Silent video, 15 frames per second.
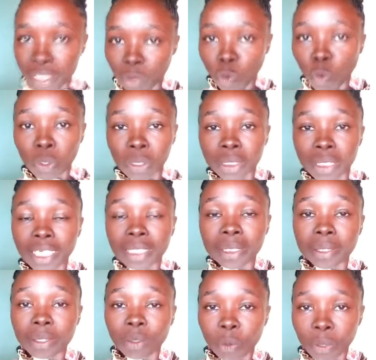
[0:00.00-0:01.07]
was
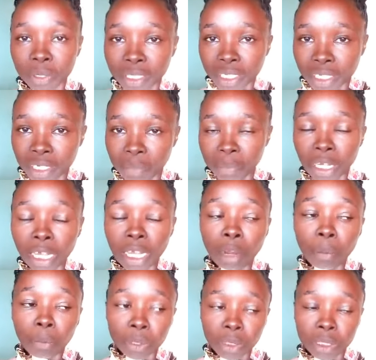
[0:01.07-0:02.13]
insulted.
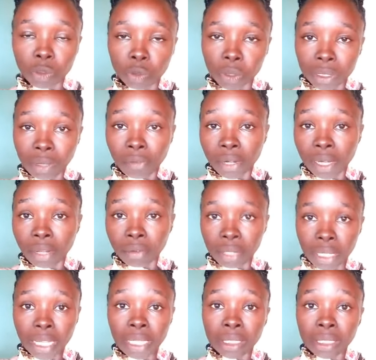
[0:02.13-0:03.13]
Michele Ponte was really, really